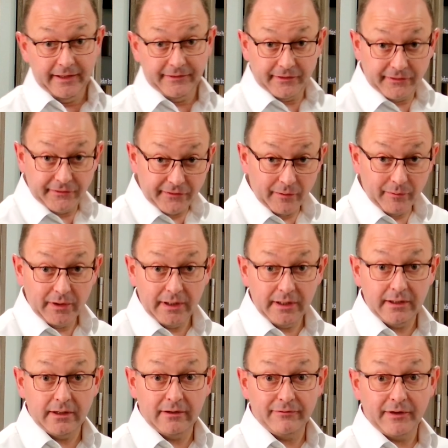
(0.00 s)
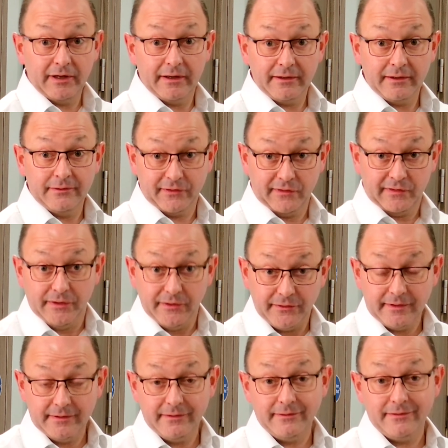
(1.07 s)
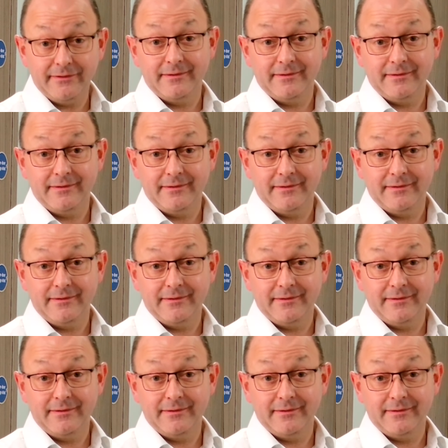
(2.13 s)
summary of our solutions